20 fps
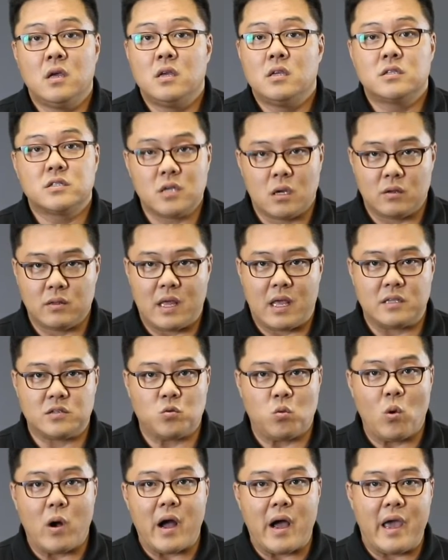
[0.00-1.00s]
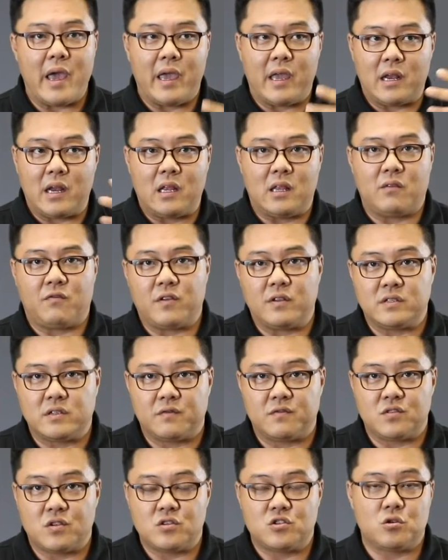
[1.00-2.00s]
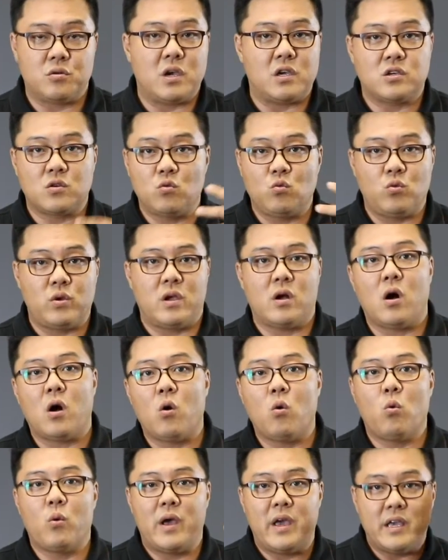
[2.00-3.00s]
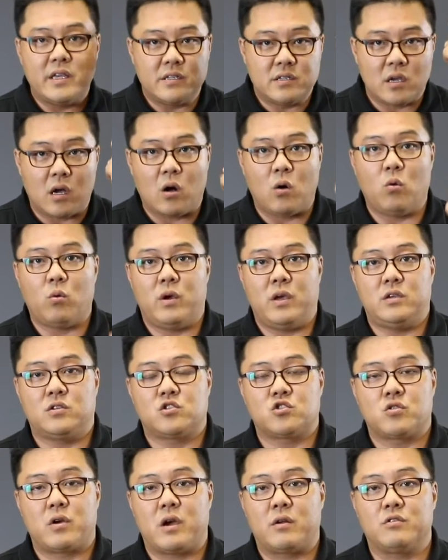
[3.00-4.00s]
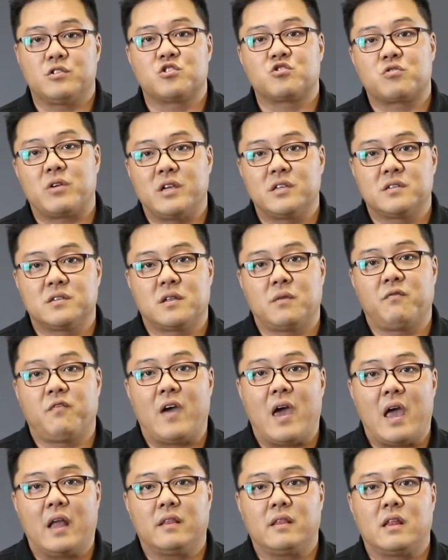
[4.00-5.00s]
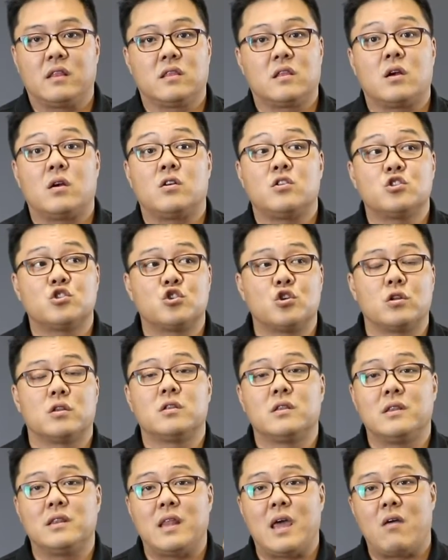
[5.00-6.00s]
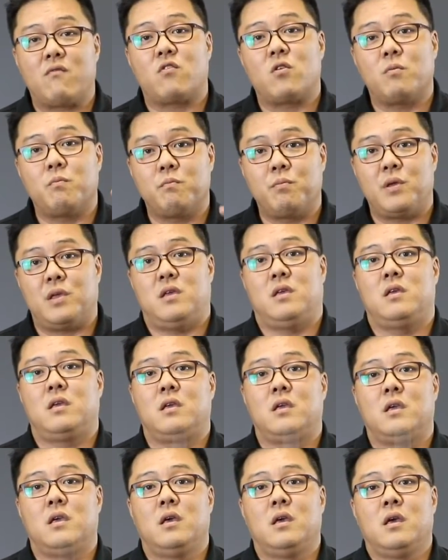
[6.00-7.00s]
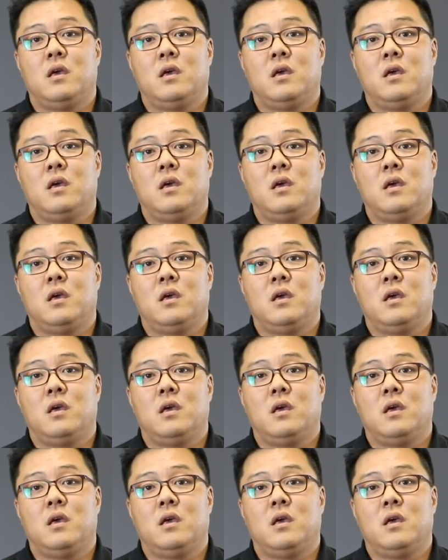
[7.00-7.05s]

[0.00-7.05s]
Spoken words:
So that's why in a defensive situation we always try to stress the fact that there should never be